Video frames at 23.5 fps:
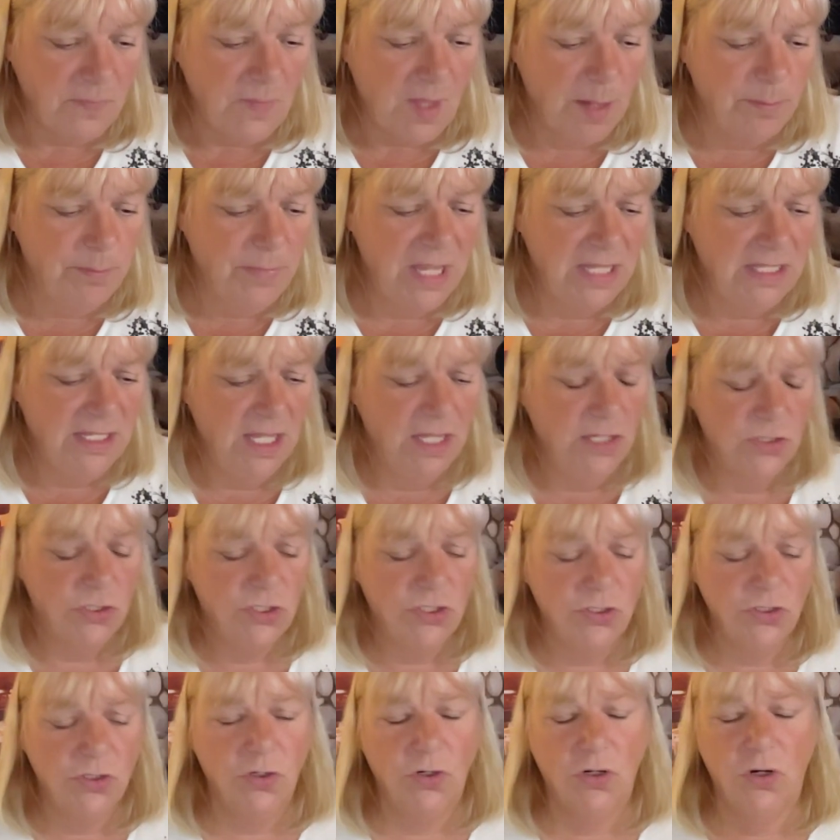making
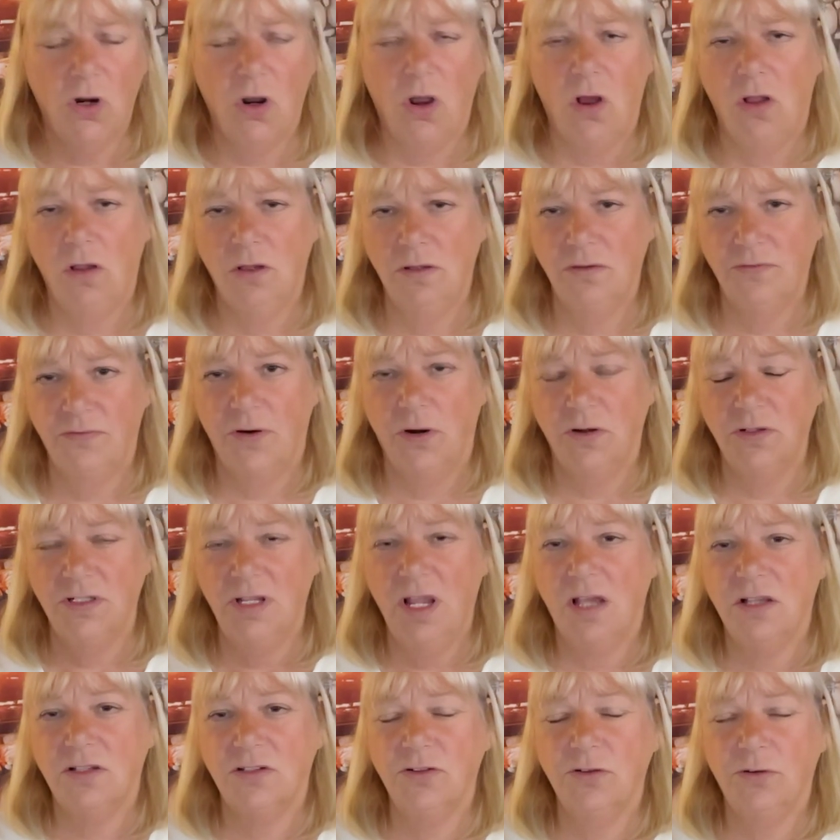sure all of our
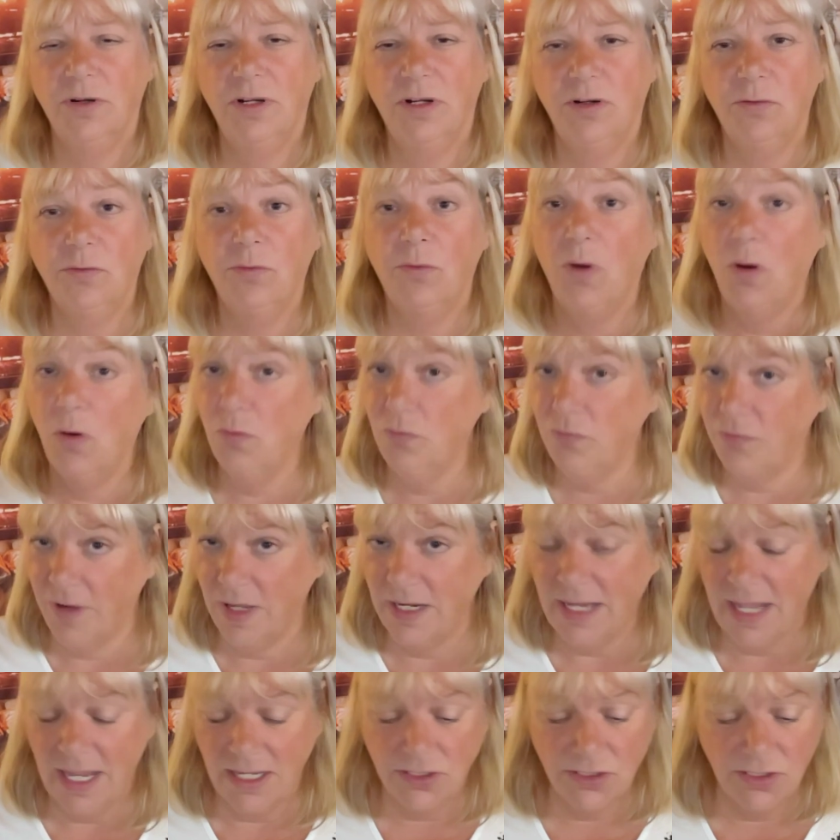ducks are in a row
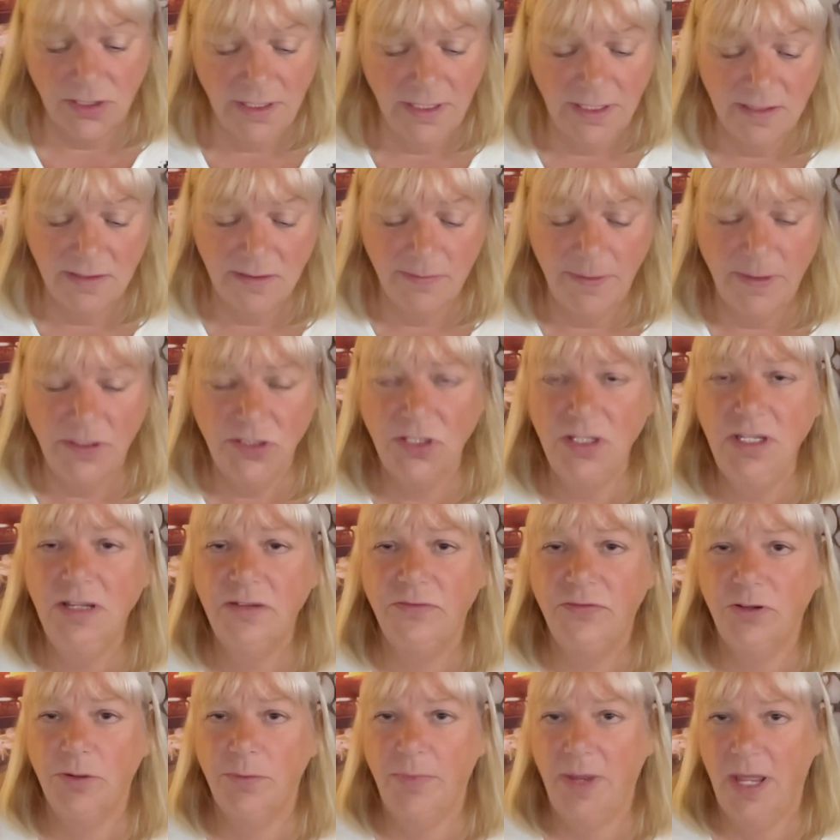financially, especially
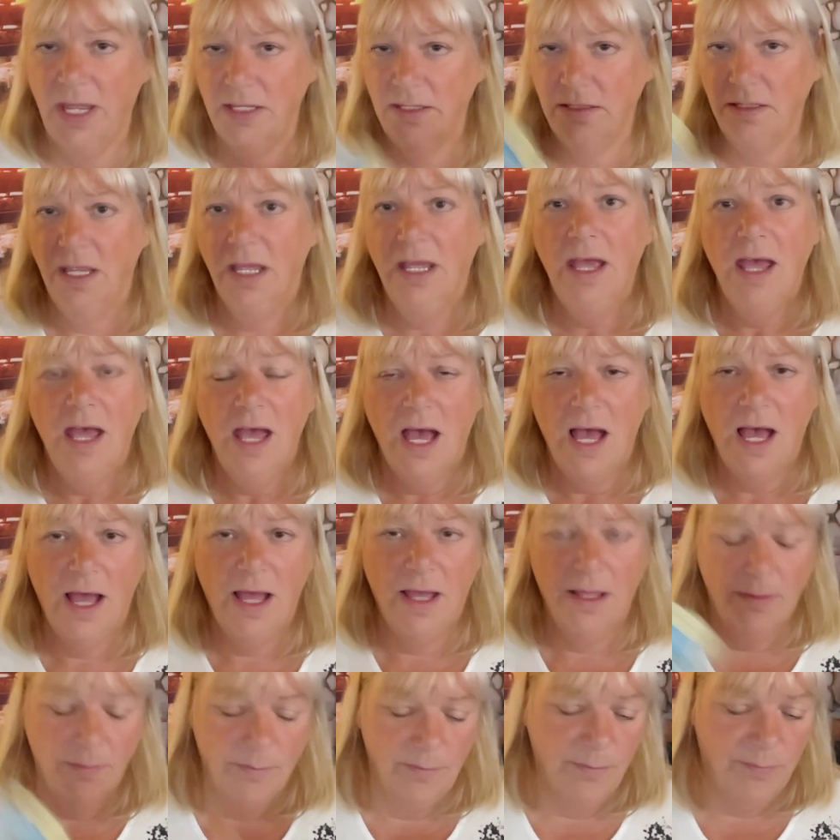if you're
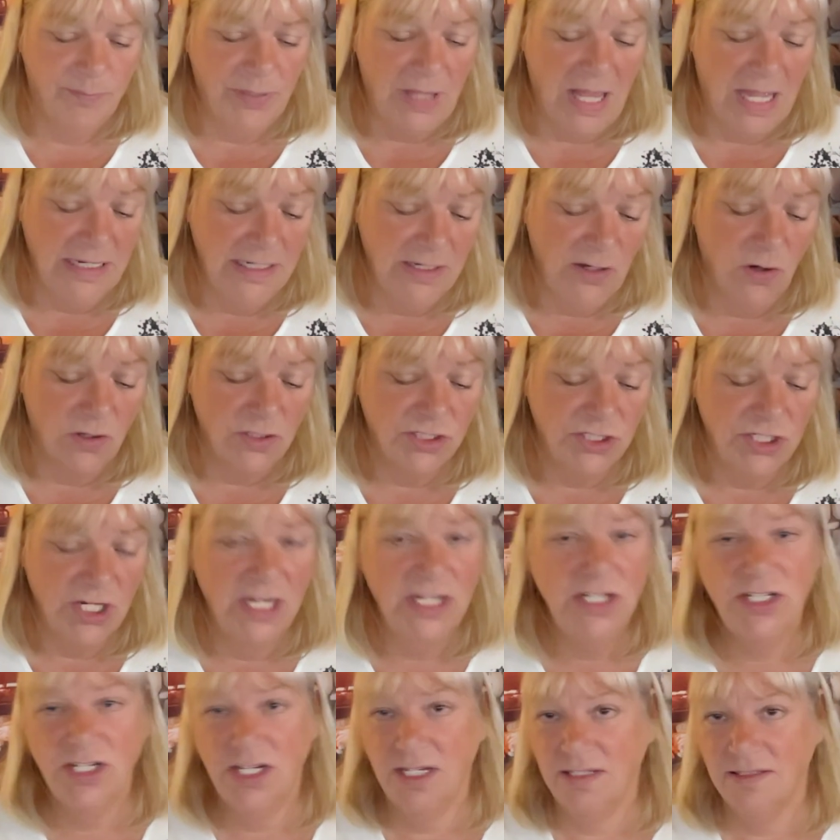planning on
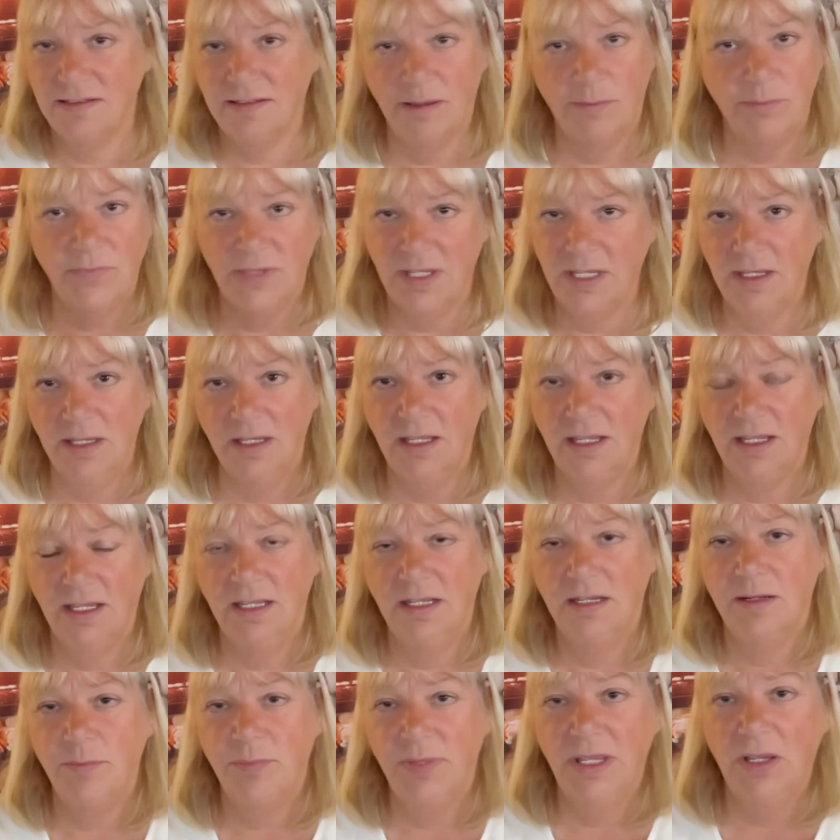changing something
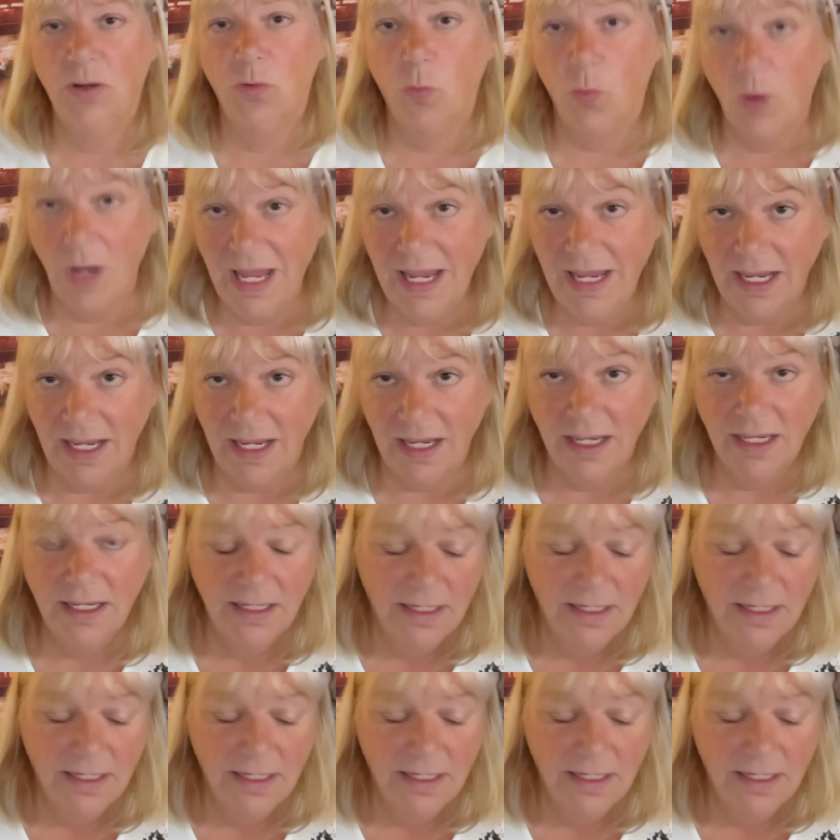in a big way.